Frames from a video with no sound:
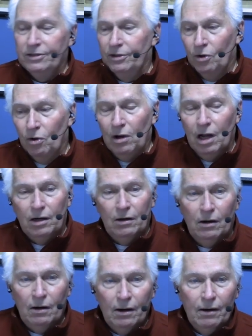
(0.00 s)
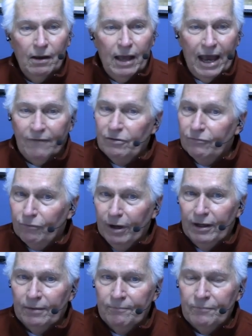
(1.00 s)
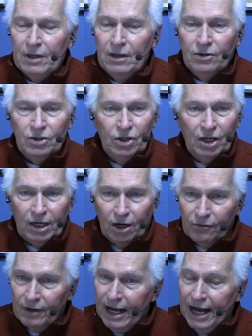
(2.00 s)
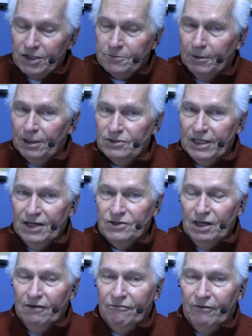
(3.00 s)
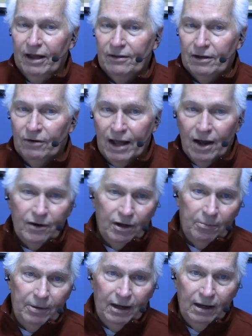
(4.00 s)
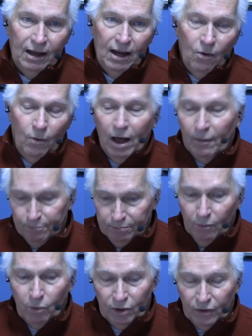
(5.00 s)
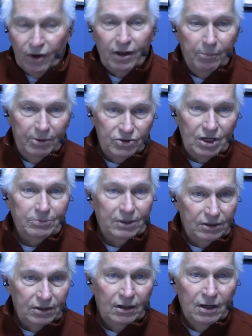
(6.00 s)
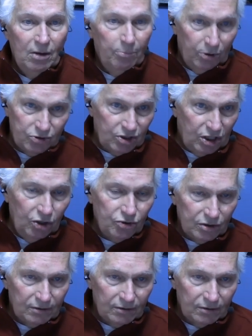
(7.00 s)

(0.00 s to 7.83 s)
They no longer have the freedom to declare the gospel as they see fit. They're now going to be, they're going to be subject to persecution.